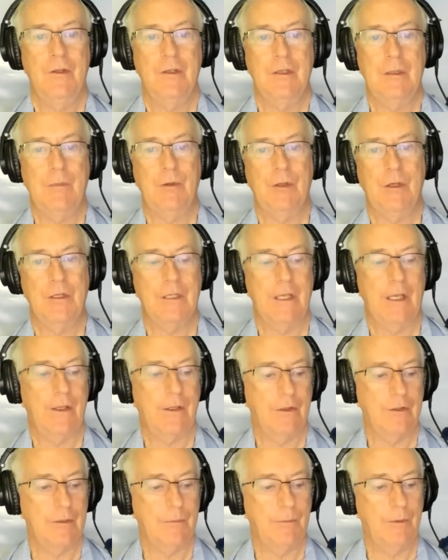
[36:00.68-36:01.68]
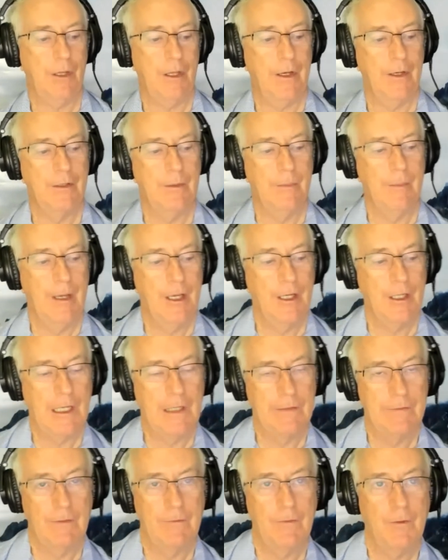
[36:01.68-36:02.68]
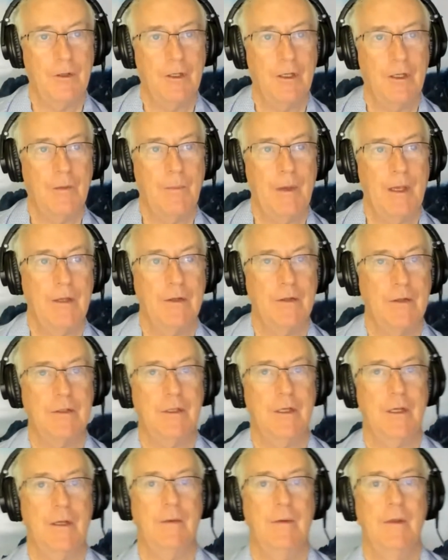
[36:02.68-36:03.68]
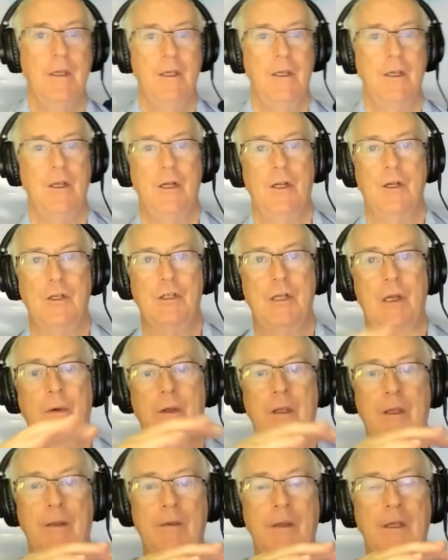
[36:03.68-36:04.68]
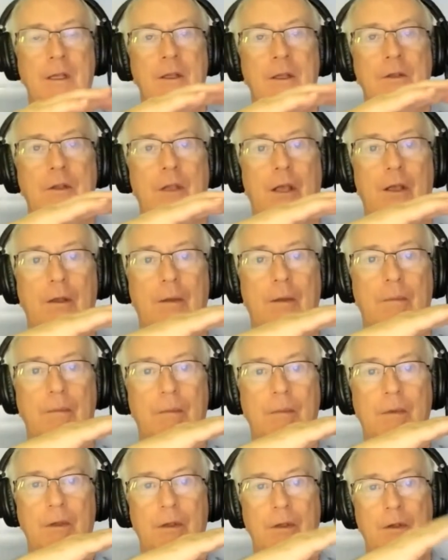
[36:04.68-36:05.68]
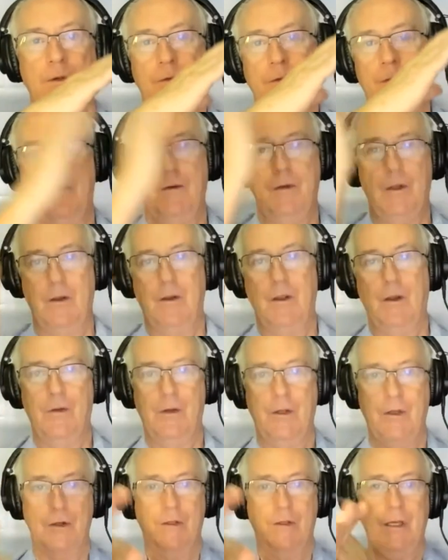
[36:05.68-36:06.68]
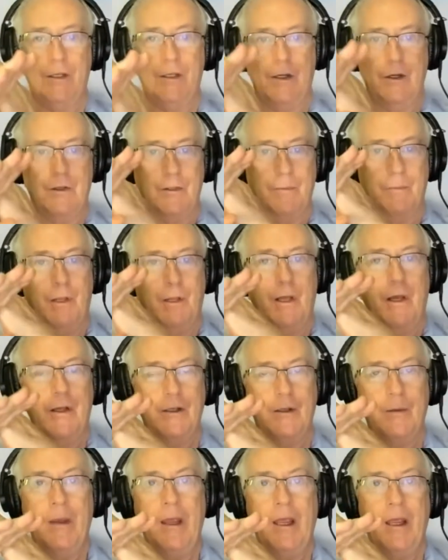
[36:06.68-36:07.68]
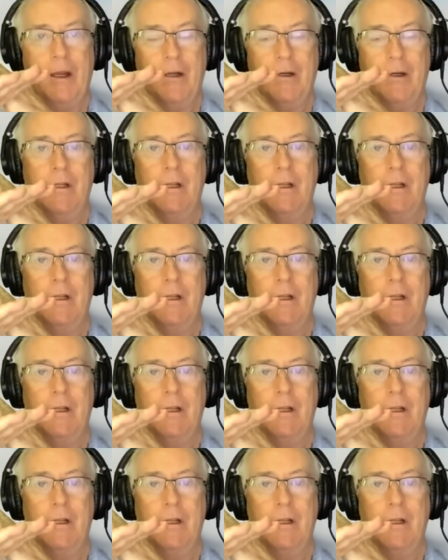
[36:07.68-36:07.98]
simple things like the supply and demand curve, if you think about, uh, you know, showing um, you know, intersecting supply and demand,